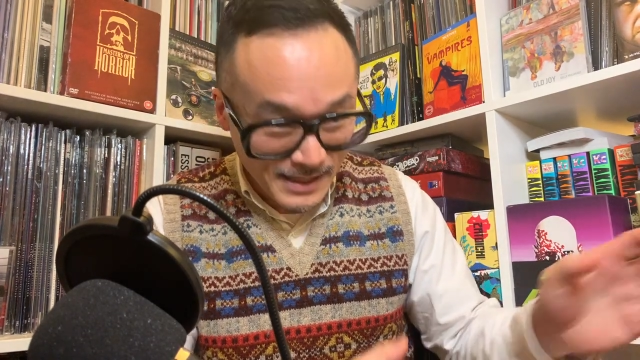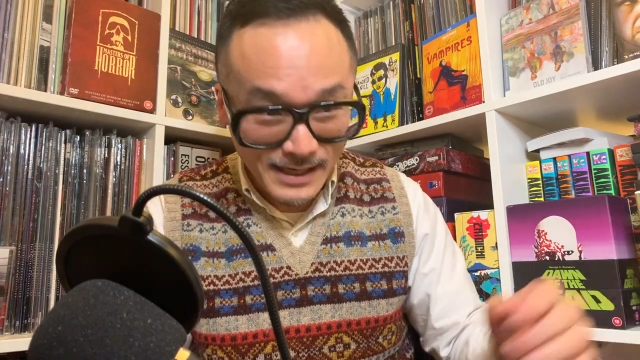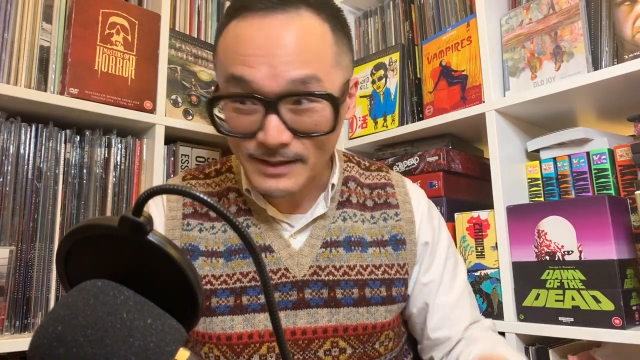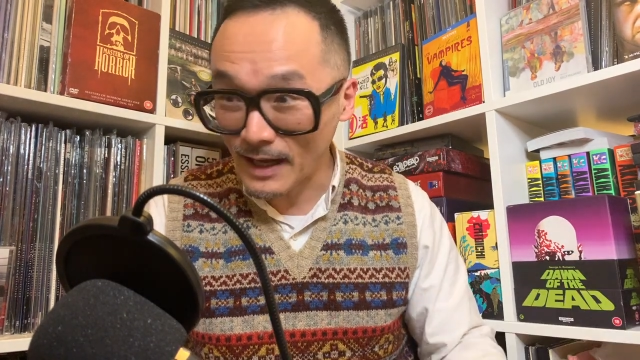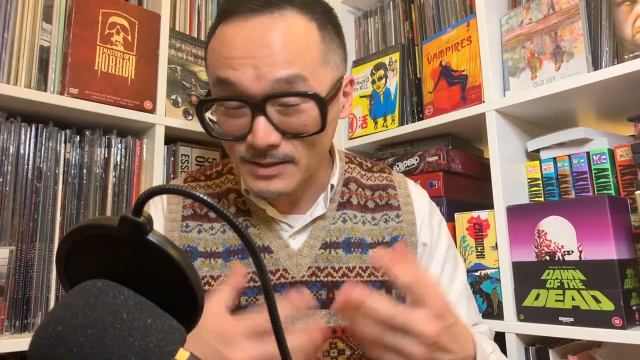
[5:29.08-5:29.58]

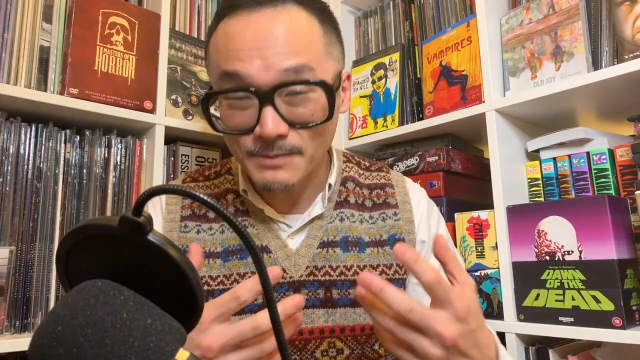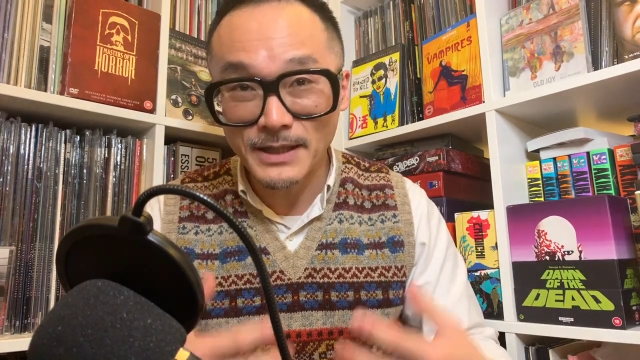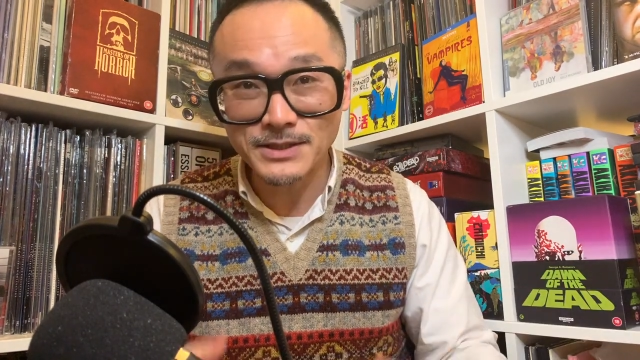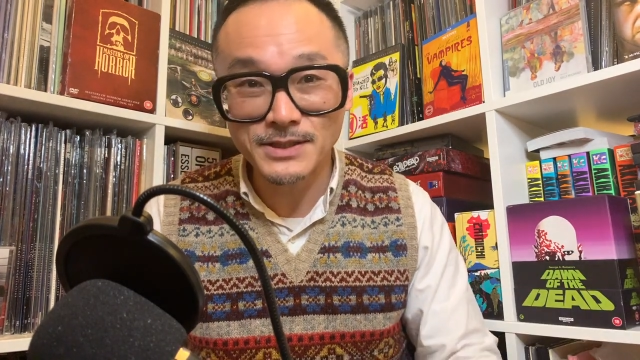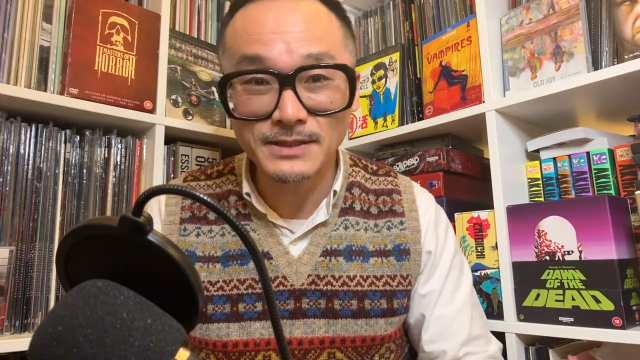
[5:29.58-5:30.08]
and not to
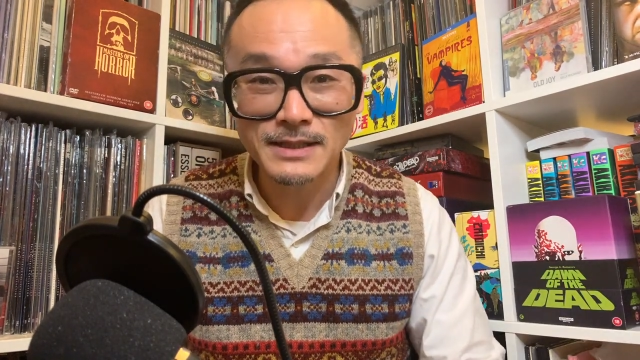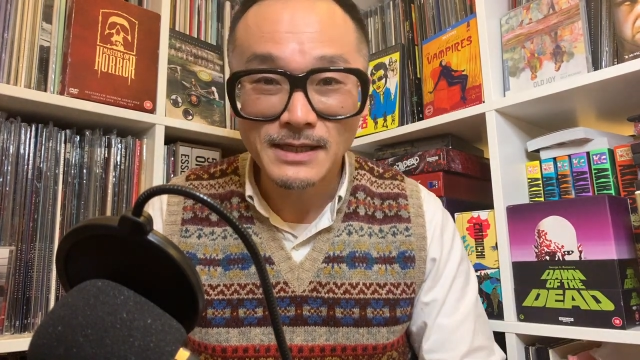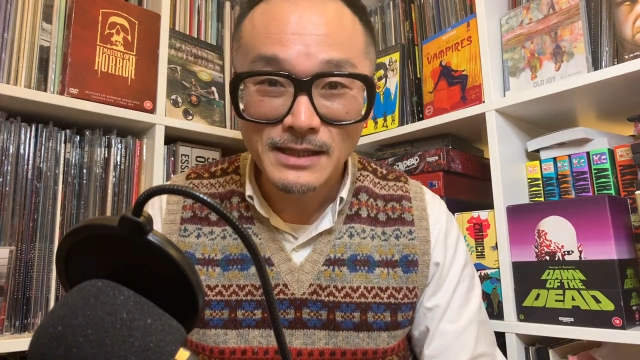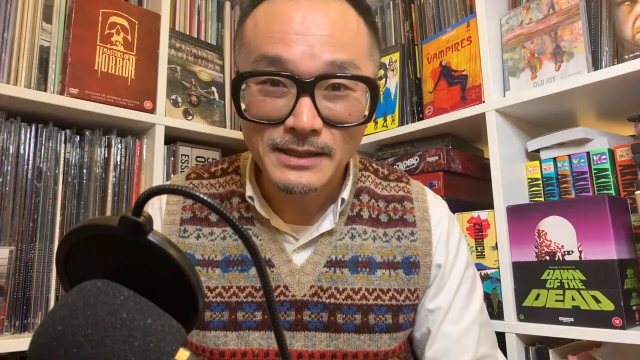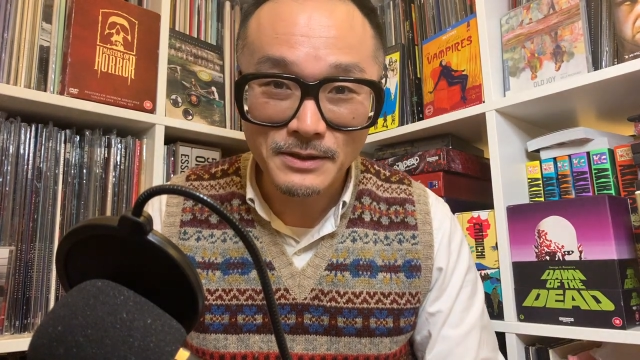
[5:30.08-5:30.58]
mention
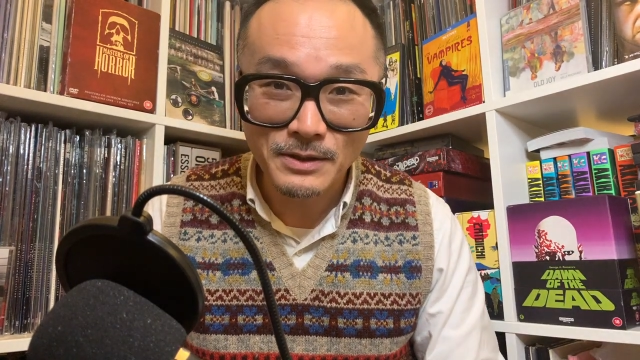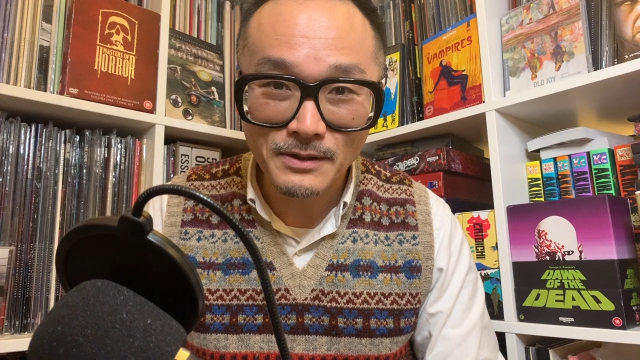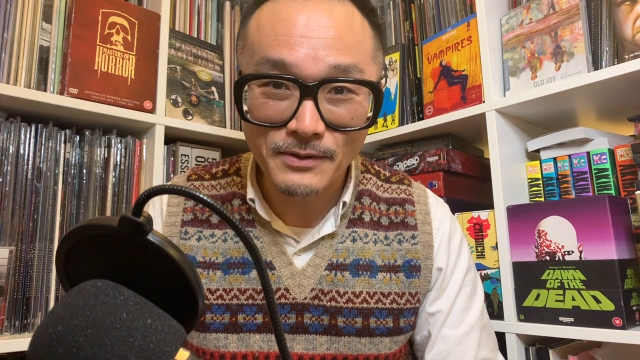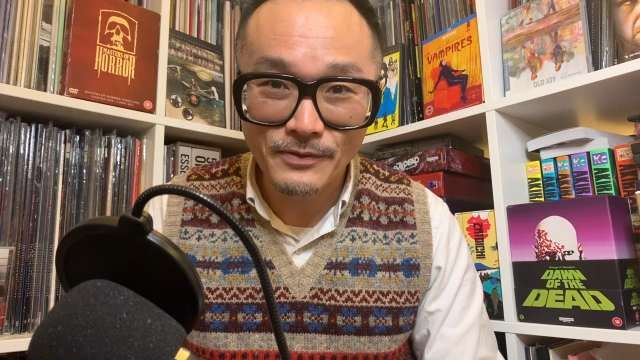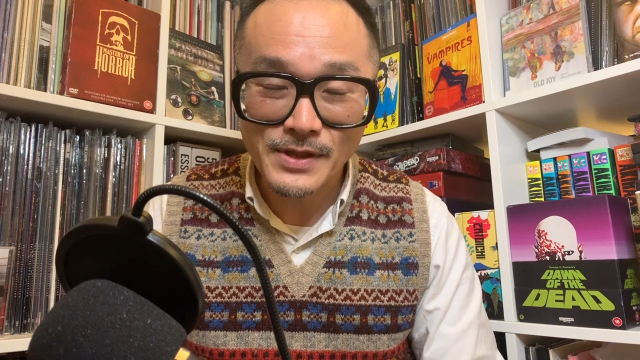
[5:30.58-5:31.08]

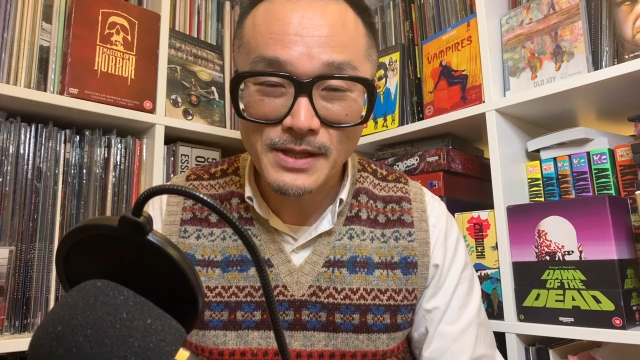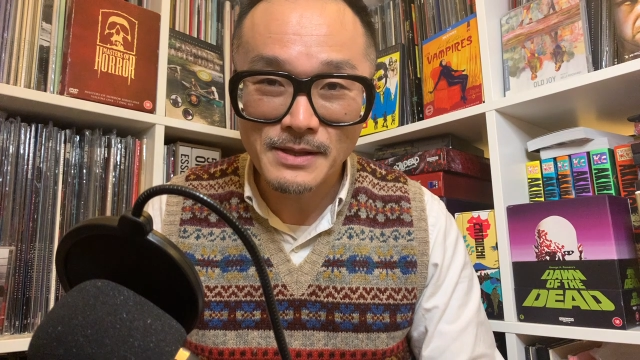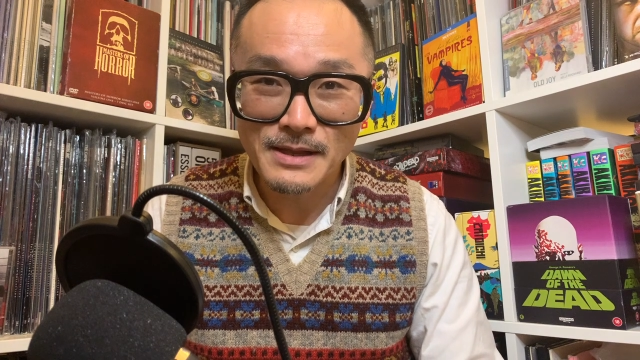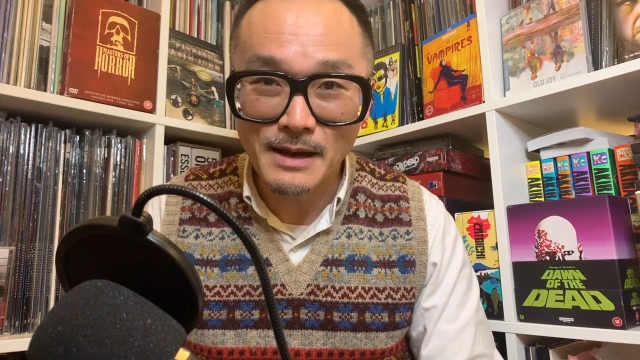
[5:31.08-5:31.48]
the